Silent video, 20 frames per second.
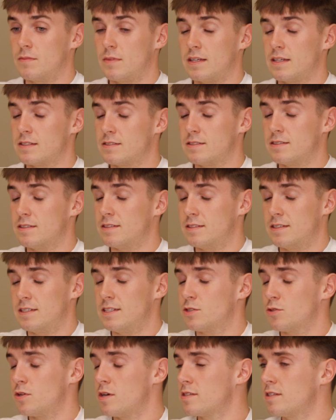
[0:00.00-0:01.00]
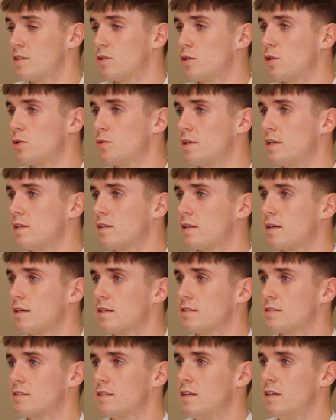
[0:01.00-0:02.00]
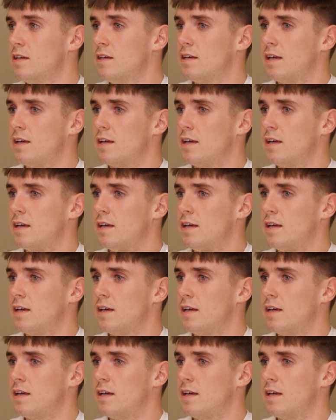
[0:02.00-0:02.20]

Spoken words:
interesting or unique things.